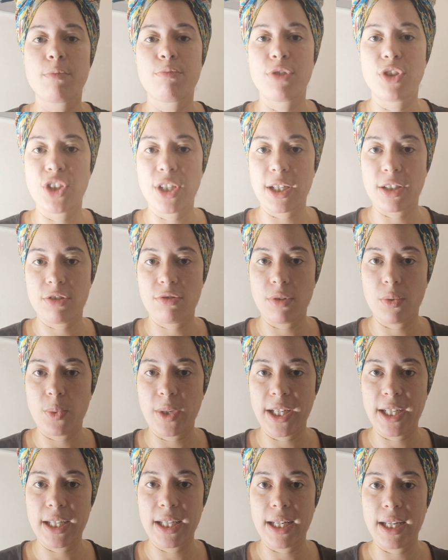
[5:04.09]
projector
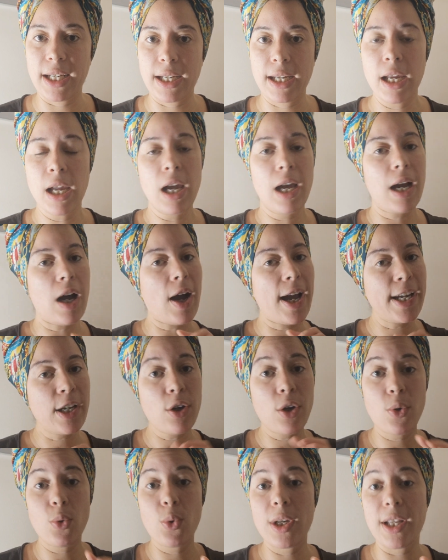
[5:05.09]
awakening. I
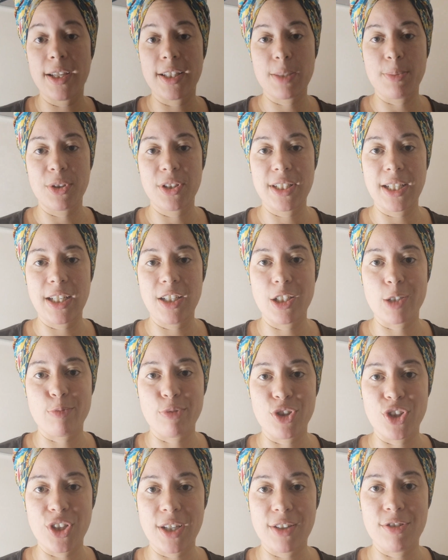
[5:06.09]
called it a spontaneous
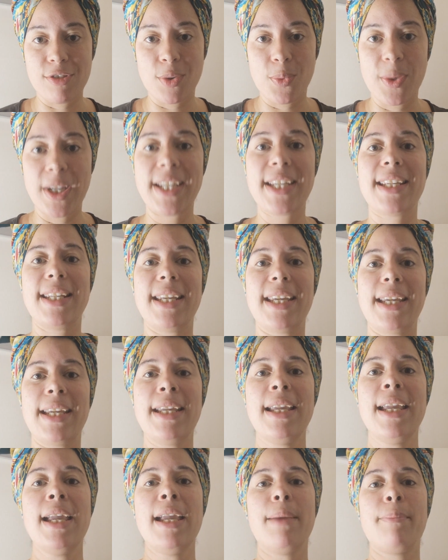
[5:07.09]
projector
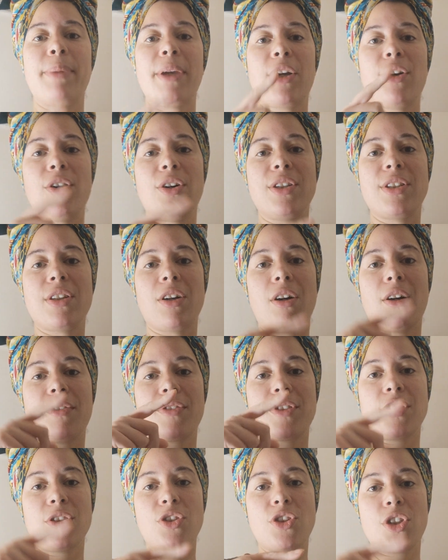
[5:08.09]
awakening because
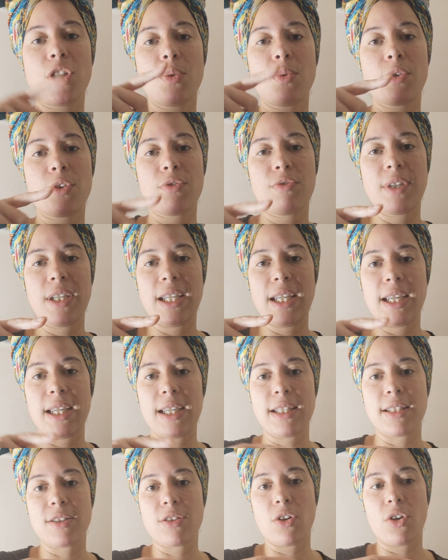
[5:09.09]
after 2 or 3
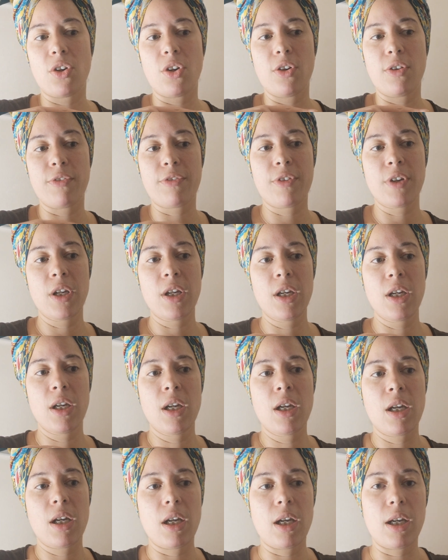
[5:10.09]
years of
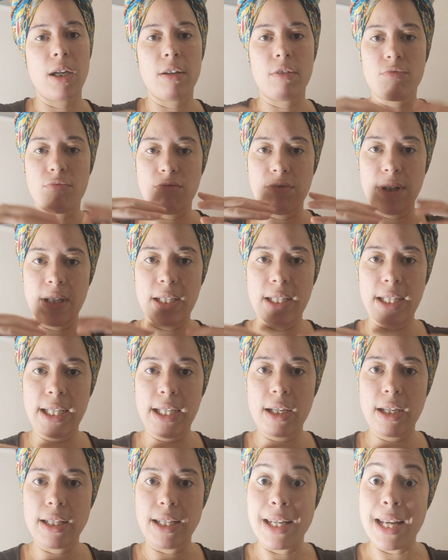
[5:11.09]

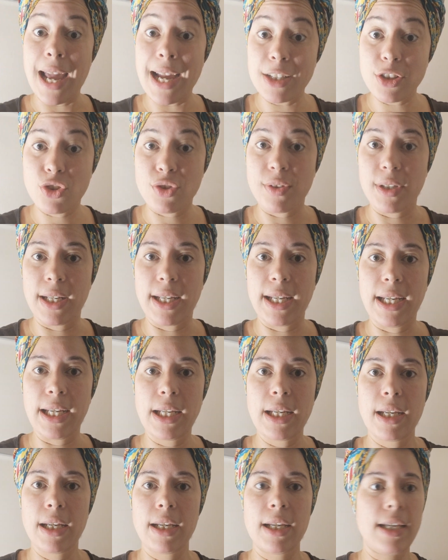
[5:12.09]
really
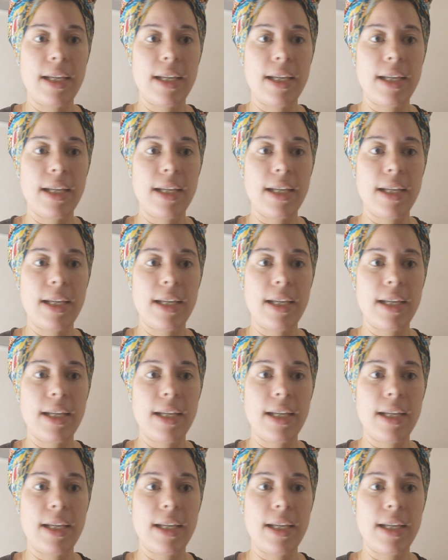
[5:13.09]
naturally